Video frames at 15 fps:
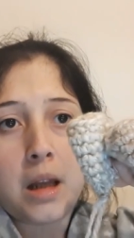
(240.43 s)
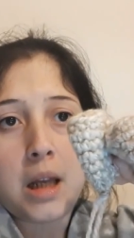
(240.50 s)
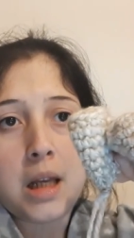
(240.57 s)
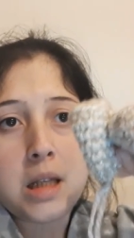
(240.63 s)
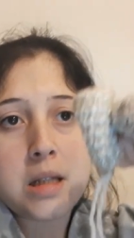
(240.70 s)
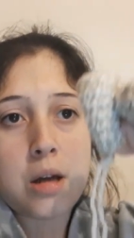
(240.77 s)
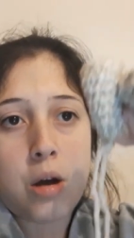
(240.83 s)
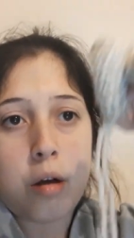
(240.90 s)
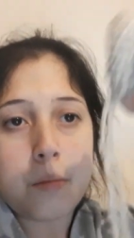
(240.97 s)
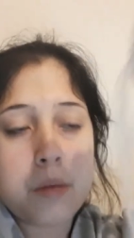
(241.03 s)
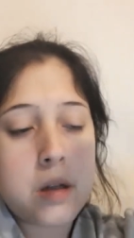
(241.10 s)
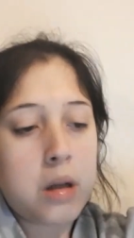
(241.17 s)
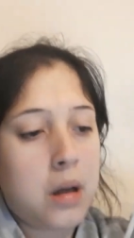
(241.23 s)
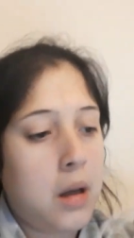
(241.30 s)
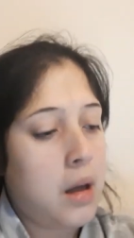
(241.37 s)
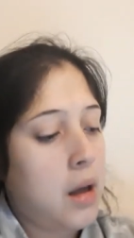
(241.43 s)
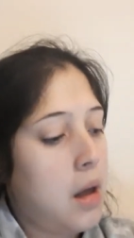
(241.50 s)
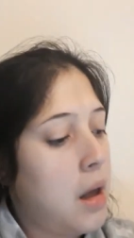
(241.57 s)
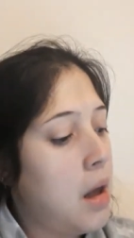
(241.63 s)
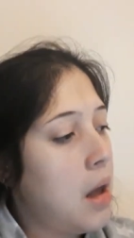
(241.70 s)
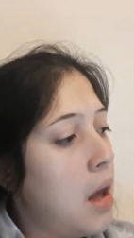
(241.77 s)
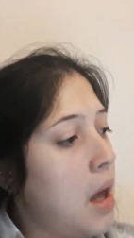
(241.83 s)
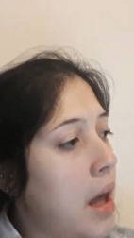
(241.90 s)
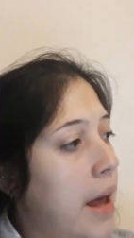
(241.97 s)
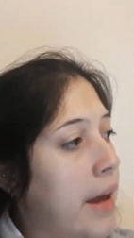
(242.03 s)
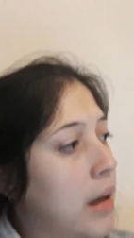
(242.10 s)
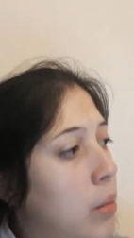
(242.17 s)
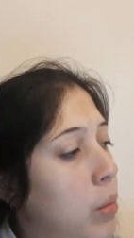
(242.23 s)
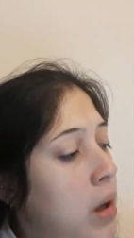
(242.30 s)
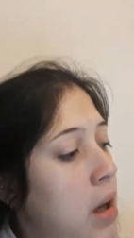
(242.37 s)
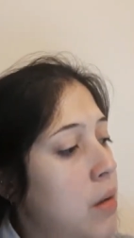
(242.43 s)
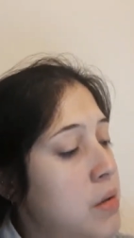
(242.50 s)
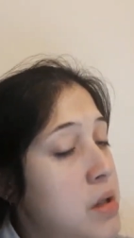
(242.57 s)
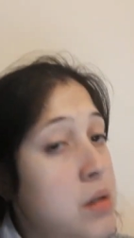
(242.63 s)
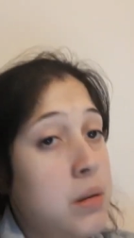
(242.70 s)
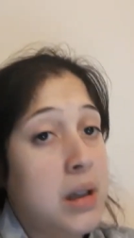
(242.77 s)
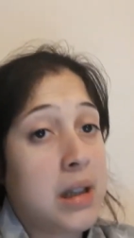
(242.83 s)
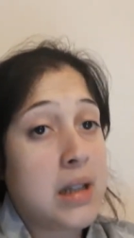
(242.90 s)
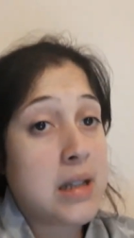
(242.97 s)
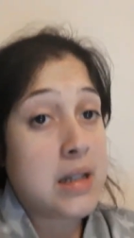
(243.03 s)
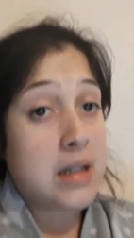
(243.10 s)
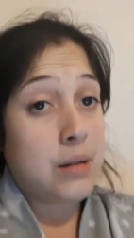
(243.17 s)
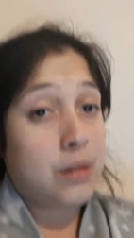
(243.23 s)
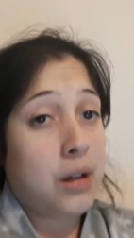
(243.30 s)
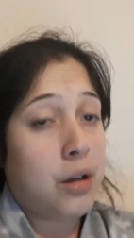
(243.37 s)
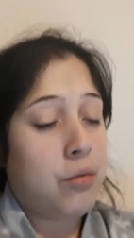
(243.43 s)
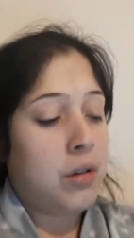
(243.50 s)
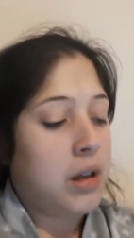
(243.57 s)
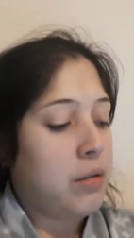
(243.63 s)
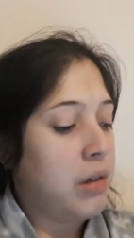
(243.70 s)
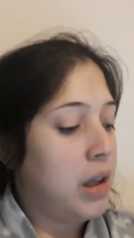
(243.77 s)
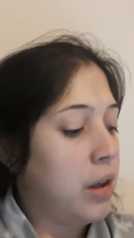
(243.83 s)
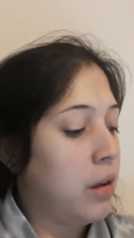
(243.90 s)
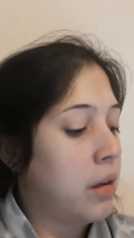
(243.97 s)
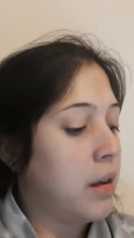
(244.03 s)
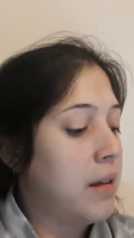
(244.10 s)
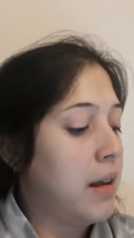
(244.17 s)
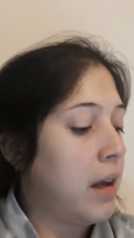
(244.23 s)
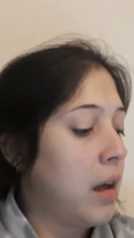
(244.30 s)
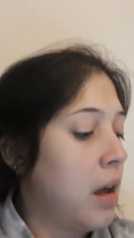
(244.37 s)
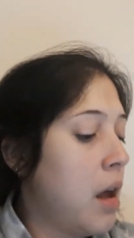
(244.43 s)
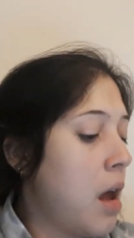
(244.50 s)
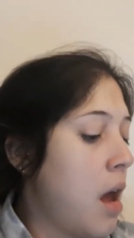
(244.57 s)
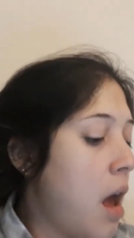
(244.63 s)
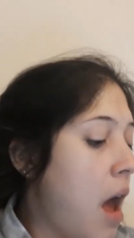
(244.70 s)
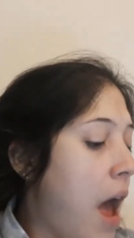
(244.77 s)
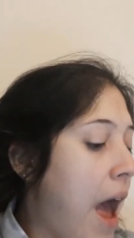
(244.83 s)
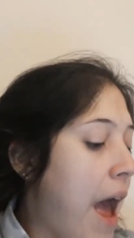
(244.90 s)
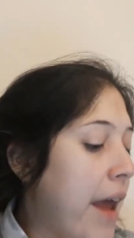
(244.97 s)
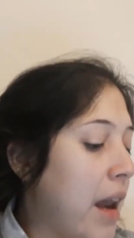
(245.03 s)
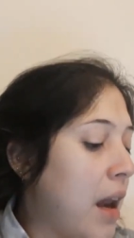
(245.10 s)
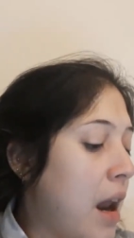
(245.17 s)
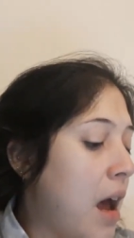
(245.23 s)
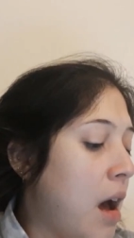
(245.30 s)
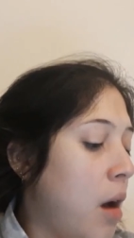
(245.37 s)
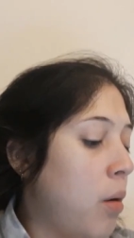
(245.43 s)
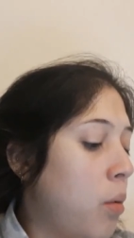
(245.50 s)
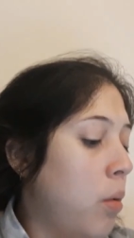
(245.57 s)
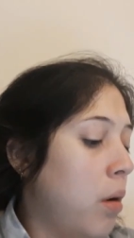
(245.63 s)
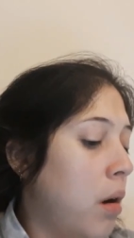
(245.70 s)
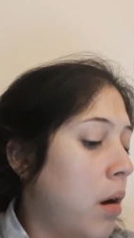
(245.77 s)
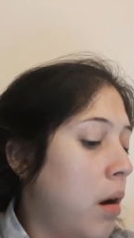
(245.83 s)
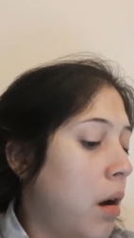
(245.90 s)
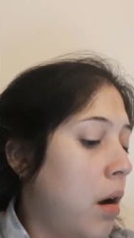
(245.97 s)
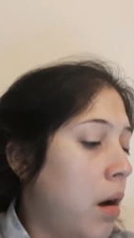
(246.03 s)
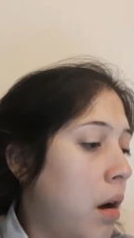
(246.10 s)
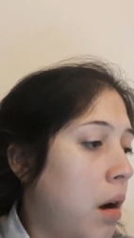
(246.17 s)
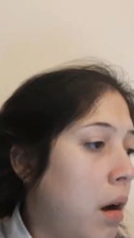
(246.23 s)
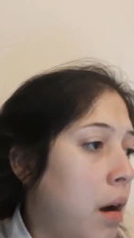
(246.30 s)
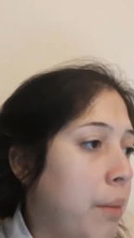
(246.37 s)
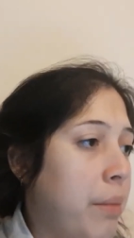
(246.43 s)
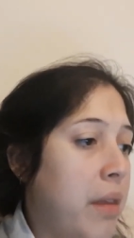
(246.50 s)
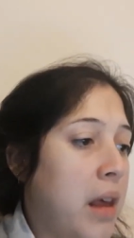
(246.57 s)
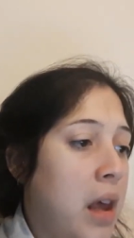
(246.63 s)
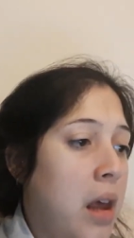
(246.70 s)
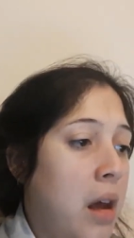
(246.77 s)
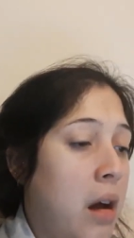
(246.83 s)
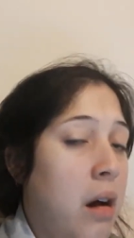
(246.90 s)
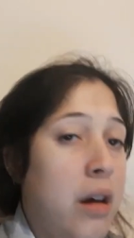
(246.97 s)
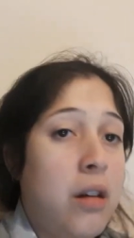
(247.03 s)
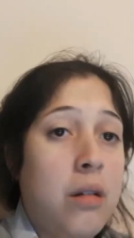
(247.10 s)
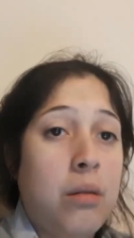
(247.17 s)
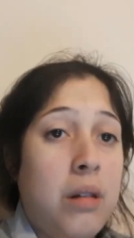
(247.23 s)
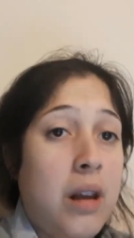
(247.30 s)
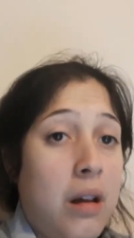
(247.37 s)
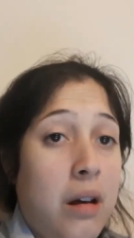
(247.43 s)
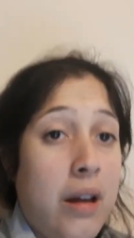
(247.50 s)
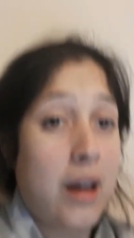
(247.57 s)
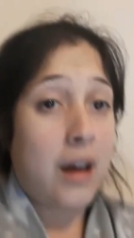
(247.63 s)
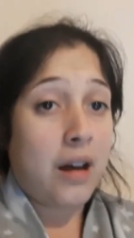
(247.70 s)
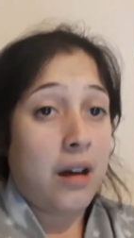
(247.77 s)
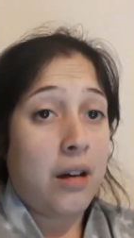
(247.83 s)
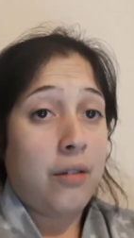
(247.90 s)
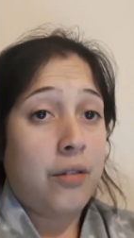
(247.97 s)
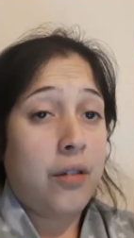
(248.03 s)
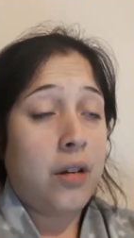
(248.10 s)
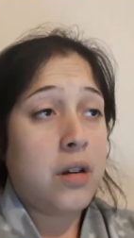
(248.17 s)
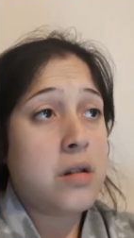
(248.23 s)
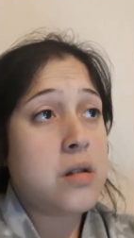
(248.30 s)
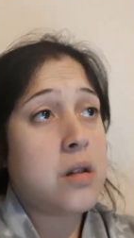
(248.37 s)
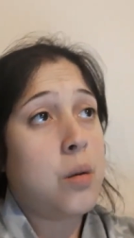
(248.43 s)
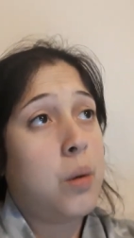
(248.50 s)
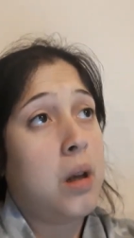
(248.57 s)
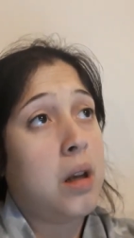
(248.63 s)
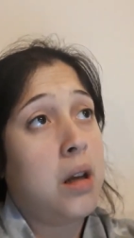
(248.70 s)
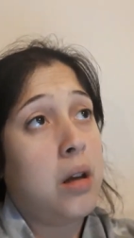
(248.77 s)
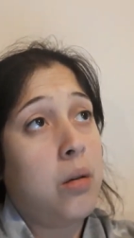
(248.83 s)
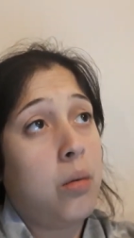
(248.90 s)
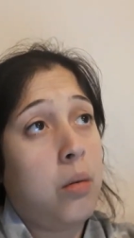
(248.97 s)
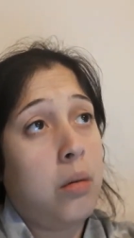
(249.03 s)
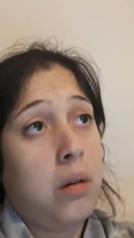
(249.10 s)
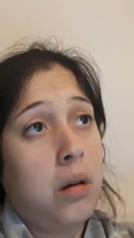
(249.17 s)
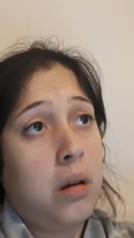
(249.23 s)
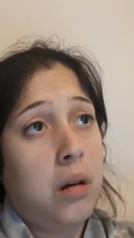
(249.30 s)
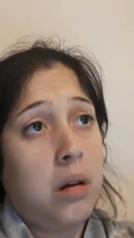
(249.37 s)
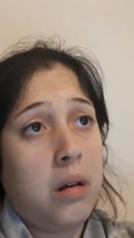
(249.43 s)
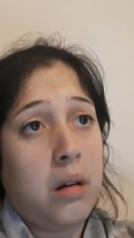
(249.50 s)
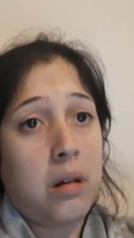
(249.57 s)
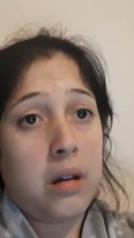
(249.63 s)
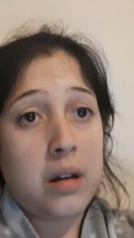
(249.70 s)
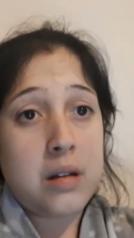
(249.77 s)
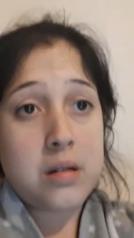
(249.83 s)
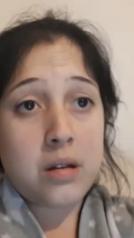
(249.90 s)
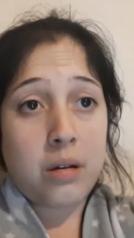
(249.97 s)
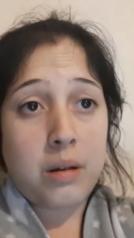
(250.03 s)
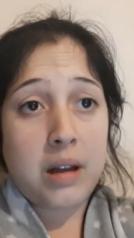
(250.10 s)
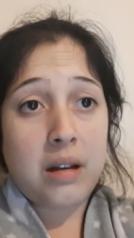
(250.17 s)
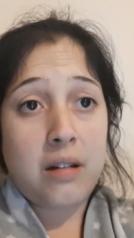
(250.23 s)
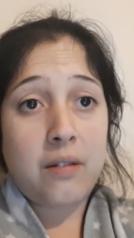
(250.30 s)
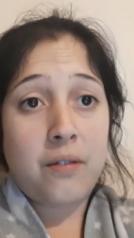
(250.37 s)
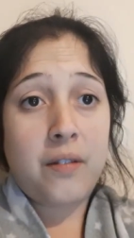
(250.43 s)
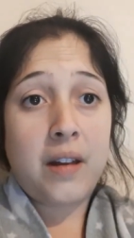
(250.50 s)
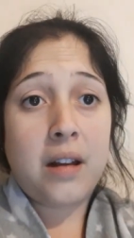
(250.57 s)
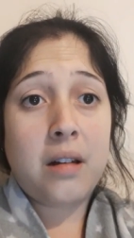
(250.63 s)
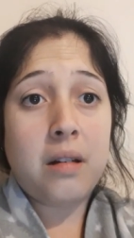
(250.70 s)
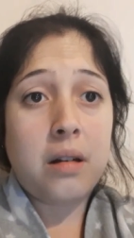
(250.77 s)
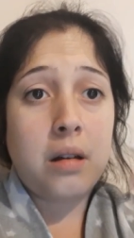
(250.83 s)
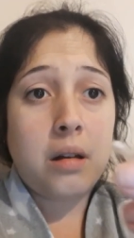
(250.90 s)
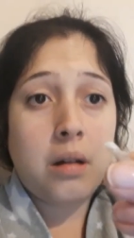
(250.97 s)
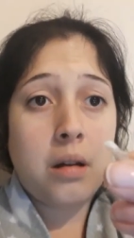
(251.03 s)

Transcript: its arms. And when I was doing this, it seemed like a really, really good idea. And now I'm thinking, I don't think I have a sewing needle that is going to fit